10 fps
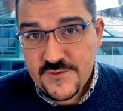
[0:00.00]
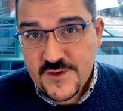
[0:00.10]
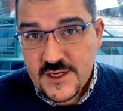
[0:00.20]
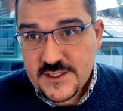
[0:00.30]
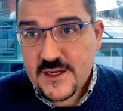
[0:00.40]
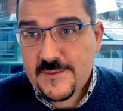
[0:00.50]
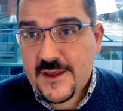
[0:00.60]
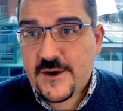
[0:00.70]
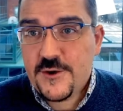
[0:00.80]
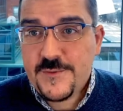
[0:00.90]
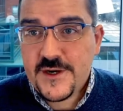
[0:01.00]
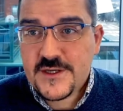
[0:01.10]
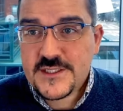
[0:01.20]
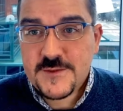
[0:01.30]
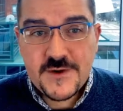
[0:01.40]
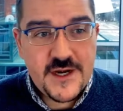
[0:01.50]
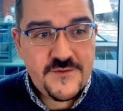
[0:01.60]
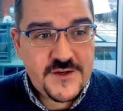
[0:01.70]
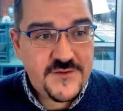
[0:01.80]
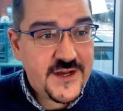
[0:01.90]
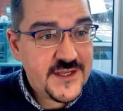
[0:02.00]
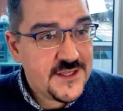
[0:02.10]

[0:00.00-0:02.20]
got Top Hat open on some kind of a device,